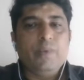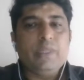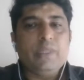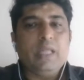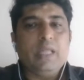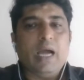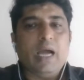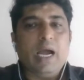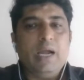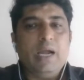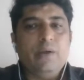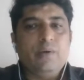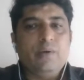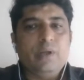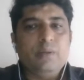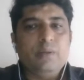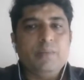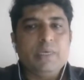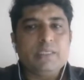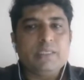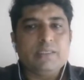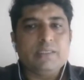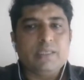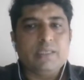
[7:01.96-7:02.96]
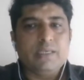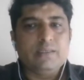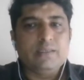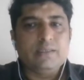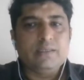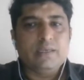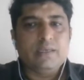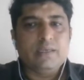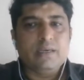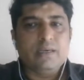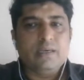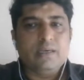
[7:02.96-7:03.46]
With IoT based
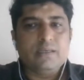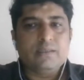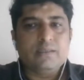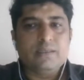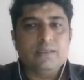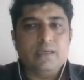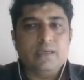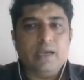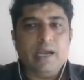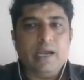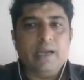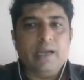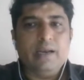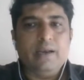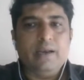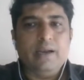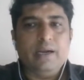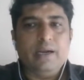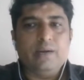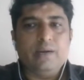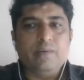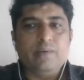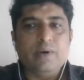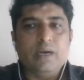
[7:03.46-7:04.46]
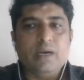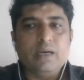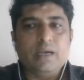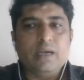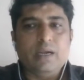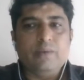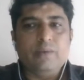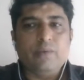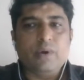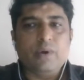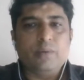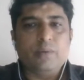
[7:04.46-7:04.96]
sensors and network
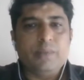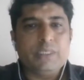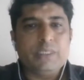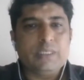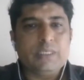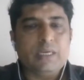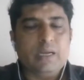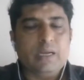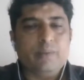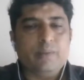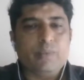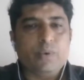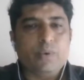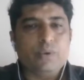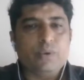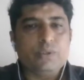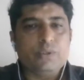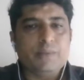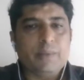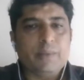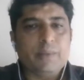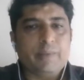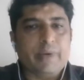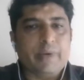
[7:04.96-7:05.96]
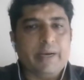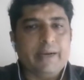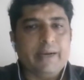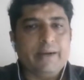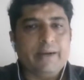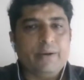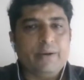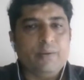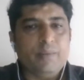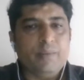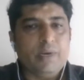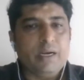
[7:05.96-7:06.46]
information approach of the
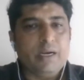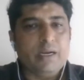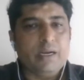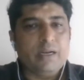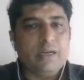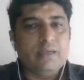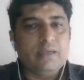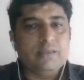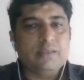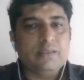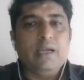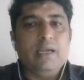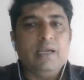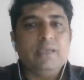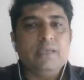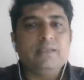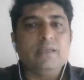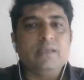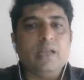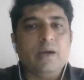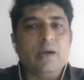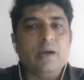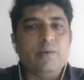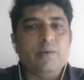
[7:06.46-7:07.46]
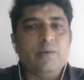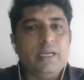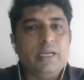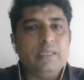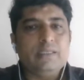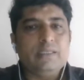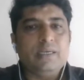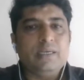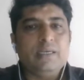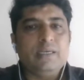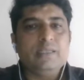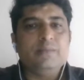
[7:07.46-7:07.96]
predictive maintenance is nowadays
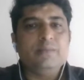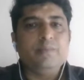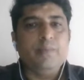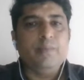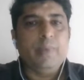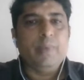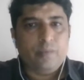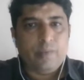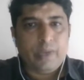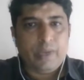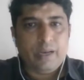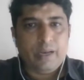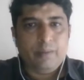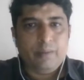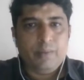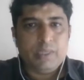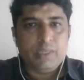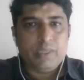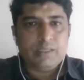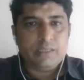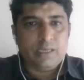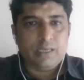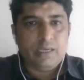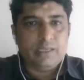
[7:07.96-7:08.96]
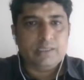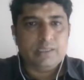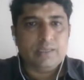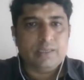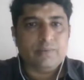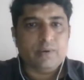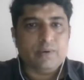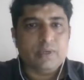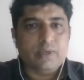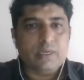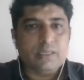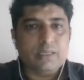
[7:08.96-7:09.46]
it is very much easy
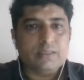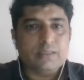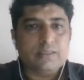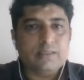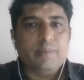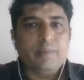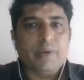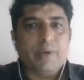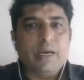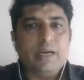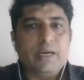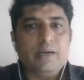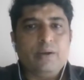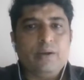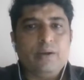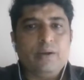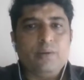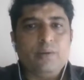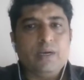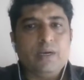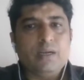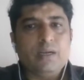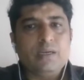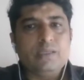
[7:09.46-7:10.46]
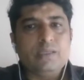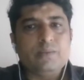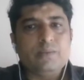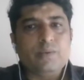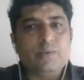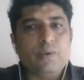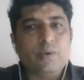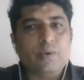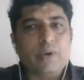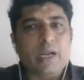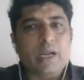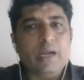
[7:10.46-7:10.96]
for us. The predictive maintenance
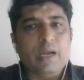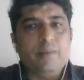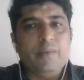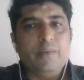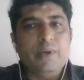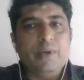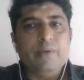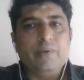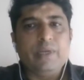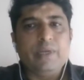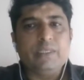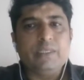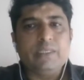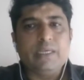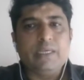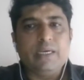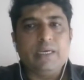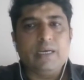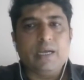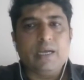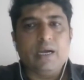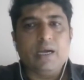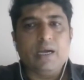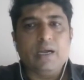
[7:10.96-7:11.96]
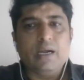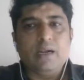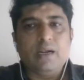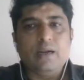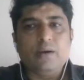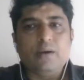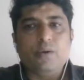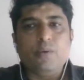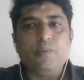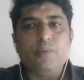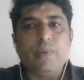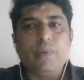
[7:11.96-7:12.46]
program leverage data
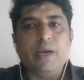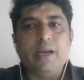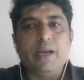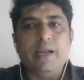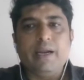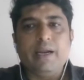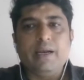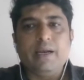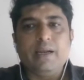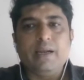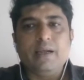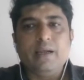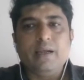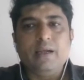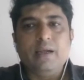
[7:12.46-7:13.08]
to predict